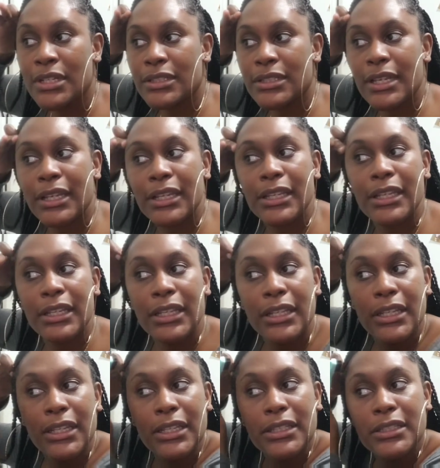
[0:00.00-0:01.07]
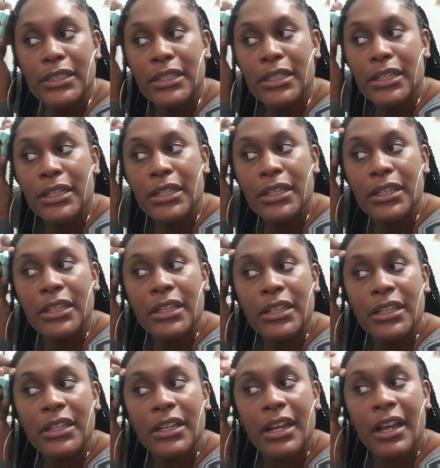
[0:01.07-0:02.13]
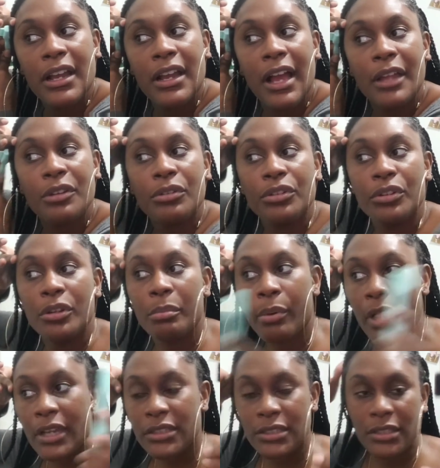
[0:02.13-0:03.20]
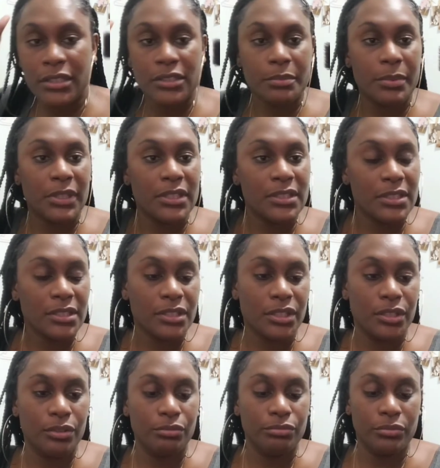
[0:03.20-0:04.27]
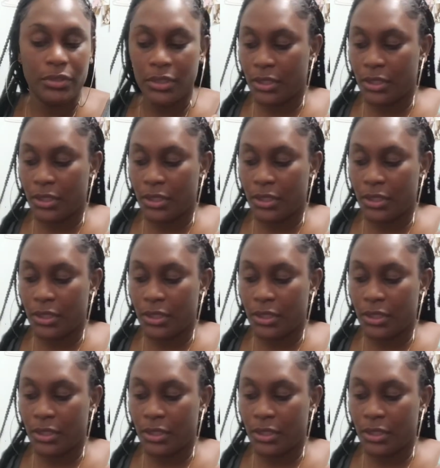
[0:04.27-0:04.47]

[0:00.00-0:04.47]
Take it easy. I don't know the price of this, but this is cute.